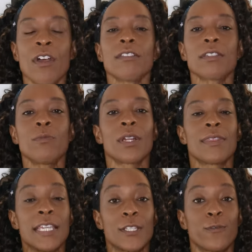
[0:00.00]
not done one
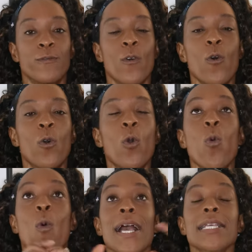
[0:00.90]
of these for
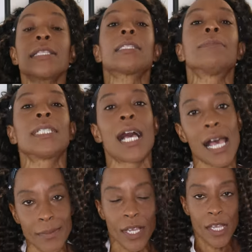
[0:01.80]
quite some
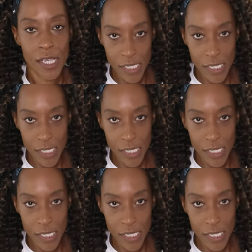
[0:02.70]
time,